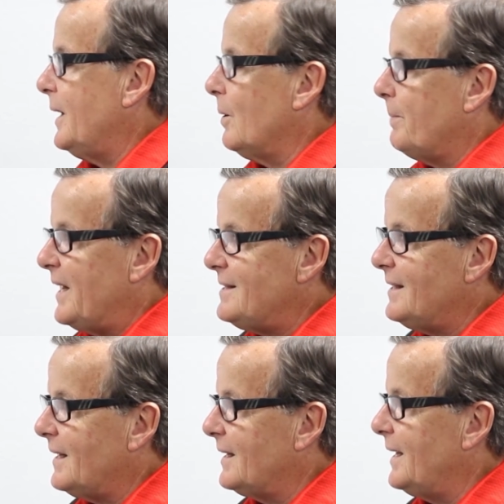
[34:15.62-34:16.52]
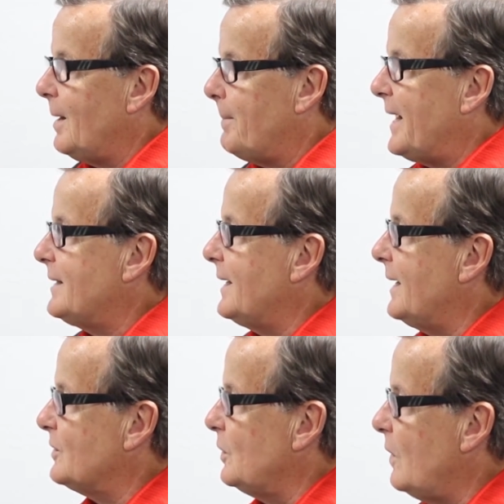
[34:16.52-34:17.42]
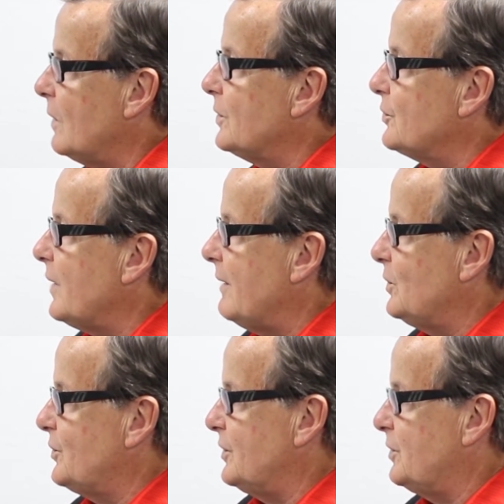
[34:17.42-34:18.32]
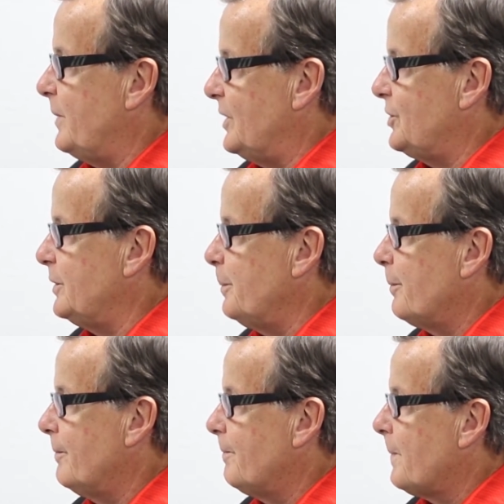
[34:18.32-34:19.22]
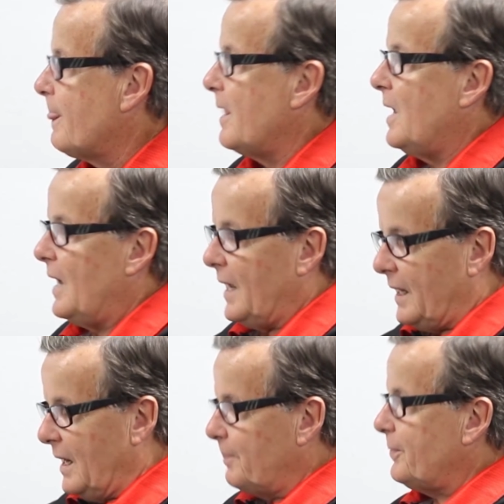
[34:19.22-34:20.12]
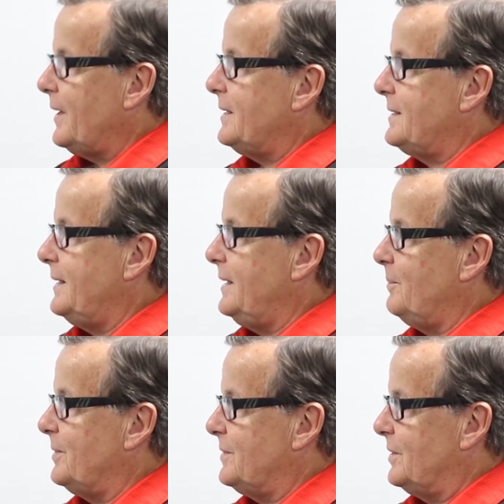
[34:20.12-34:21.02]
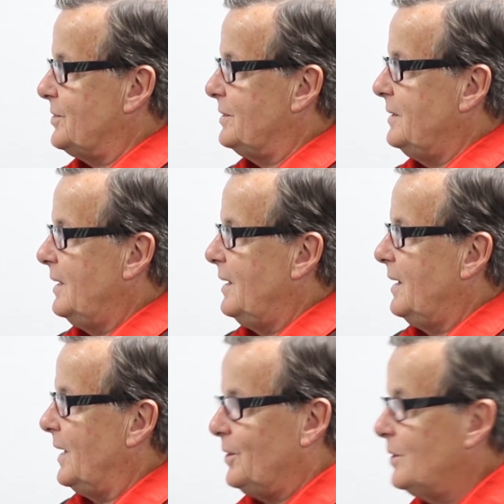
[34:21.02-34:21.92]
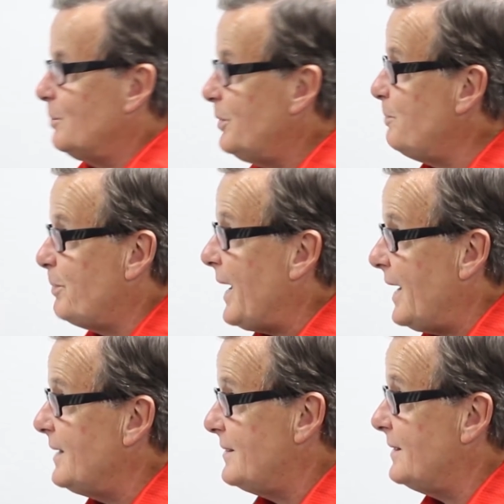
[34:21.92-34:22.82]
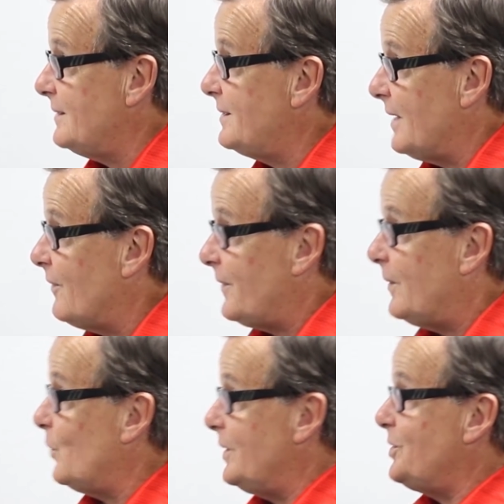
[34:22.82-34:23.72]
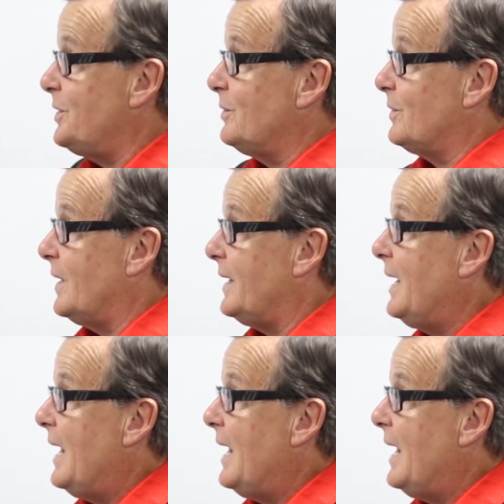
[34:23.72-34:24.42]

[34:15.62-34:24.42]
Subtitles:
They are basically a bike that has longer travel suspension, an upright seating position, and you can put bags and stuff and windshield on it,